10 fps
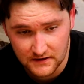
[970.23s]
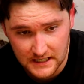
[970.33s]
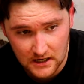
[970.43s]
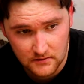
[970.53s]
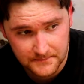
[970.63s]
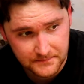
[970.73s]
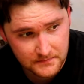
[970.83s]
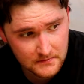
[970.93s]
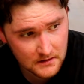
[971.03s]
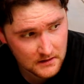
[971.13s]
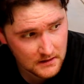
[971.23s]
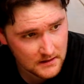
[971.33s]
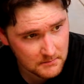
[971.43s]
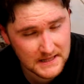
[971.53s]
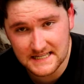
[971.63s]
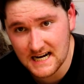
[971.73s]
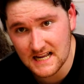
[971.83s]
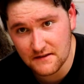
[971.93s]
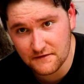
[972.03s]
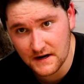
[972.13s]
video, but that's kind
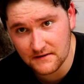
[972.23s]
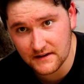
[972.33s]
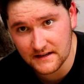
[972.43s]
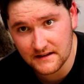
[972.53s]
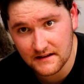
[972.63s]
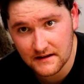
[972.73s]
of the fun of it.